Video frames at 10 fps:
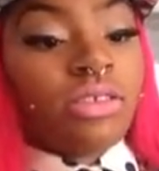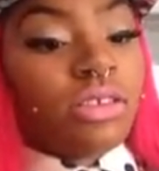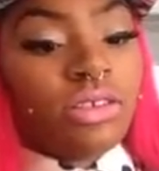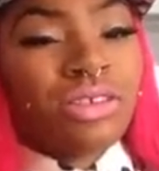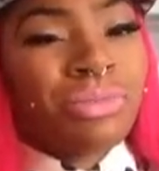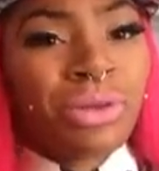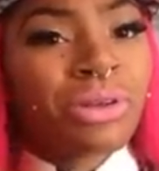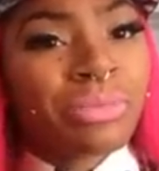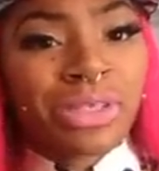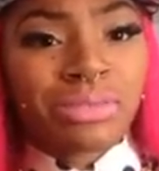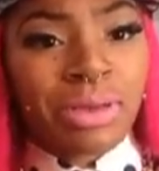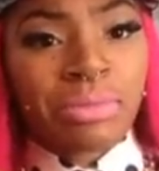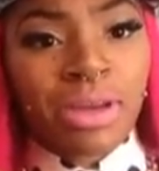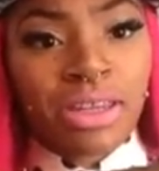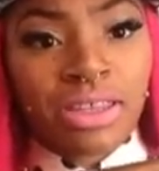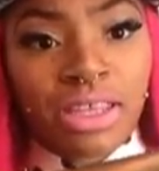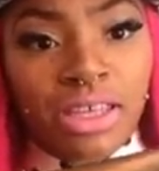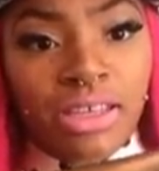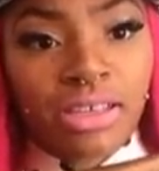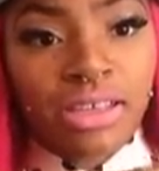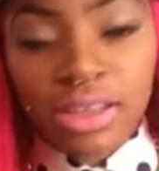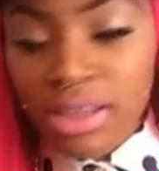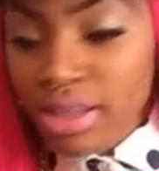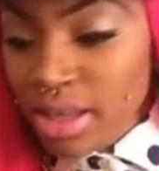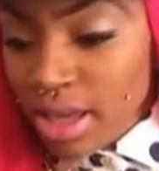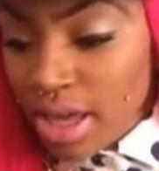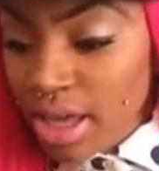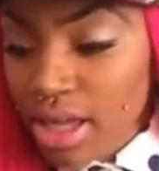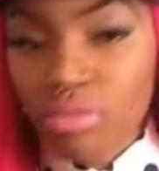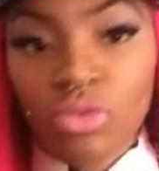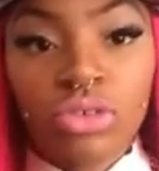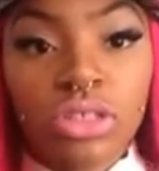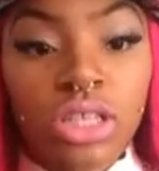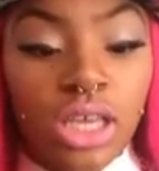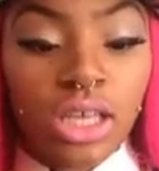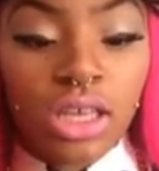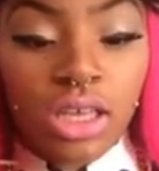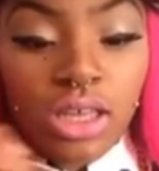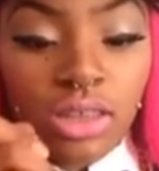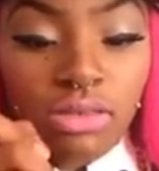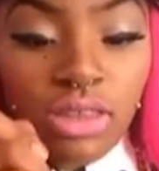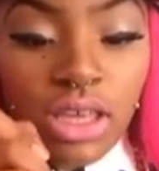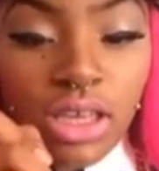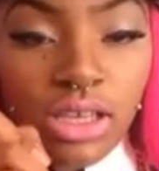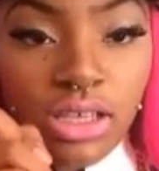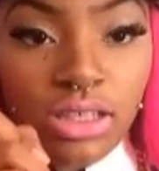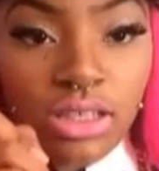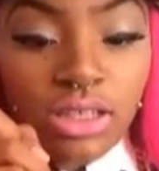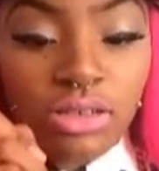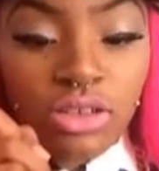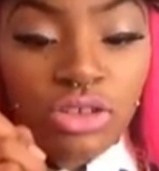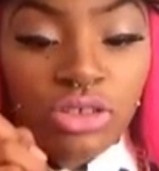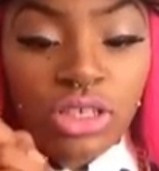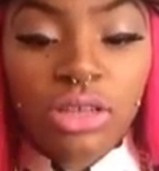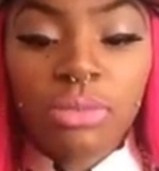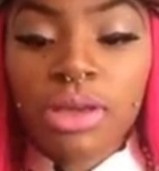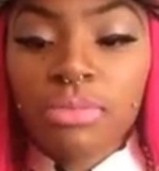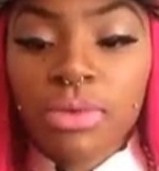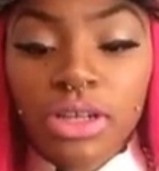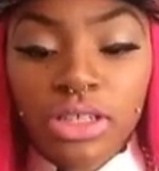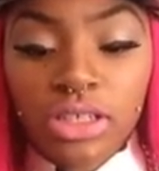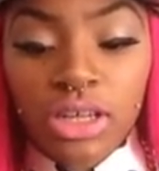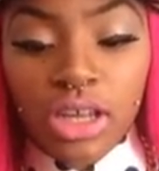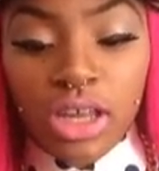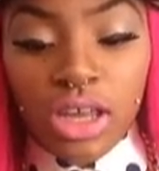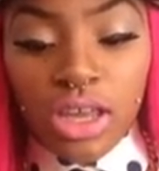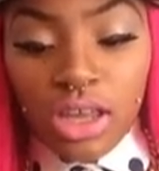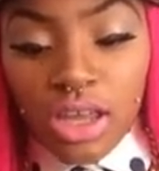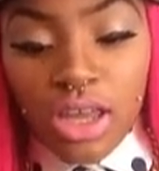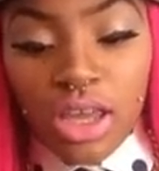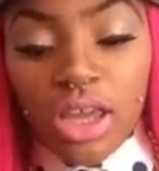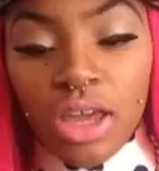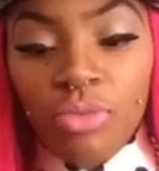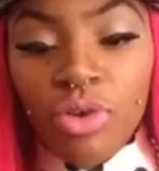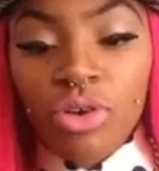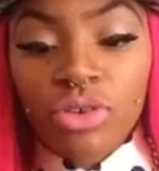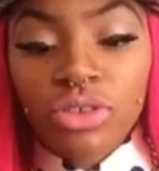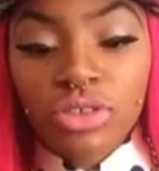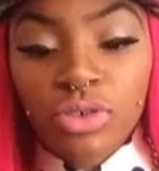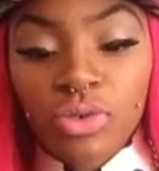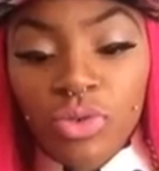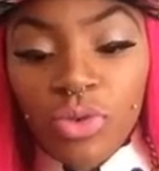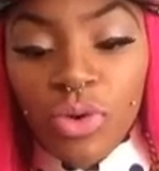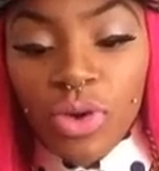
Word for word: and just put it on a piece of paper or anything. And I'm going to take this little teeny paintbrush and we're going to